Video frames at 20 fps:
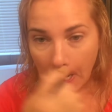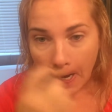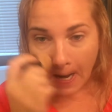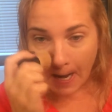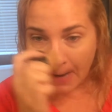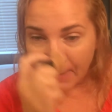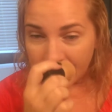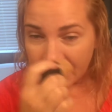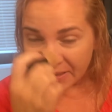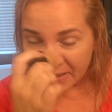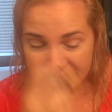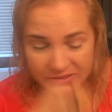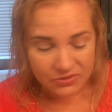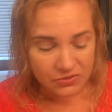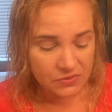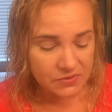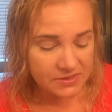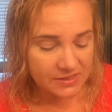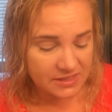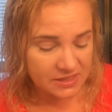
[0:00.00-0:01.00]
I mean, this
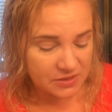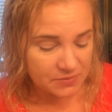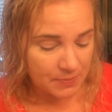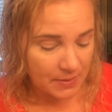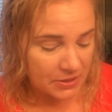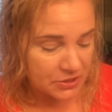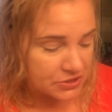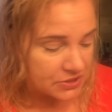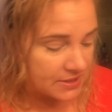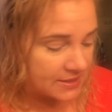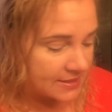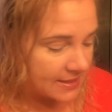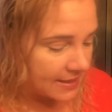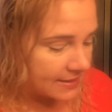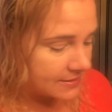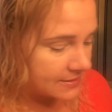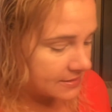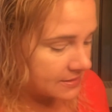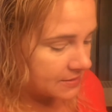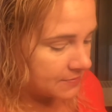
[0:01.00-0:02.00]
looks especially
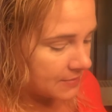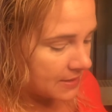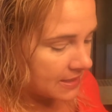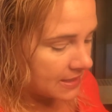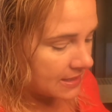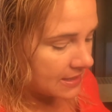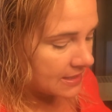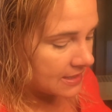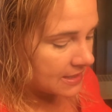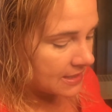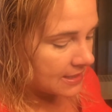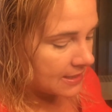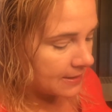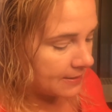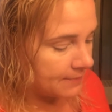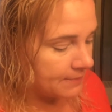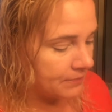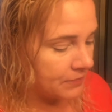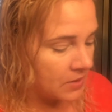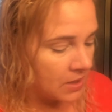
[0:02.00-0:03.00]
nice to me
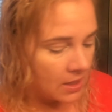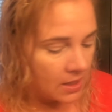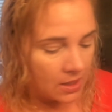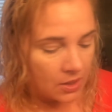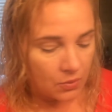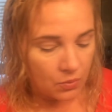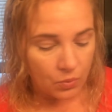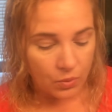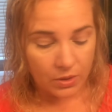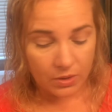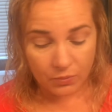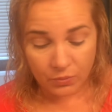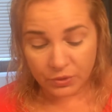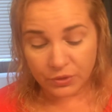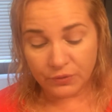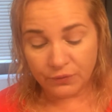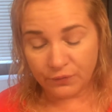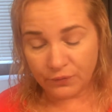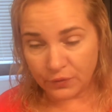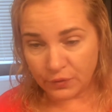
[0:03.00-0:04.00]
when you
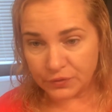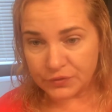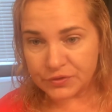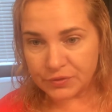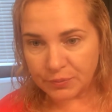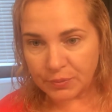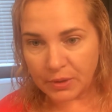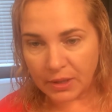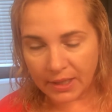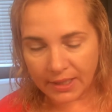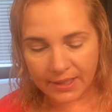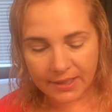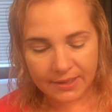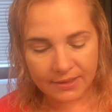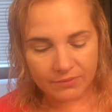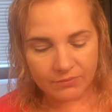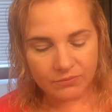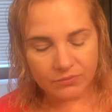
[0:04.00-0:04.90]
first apply it.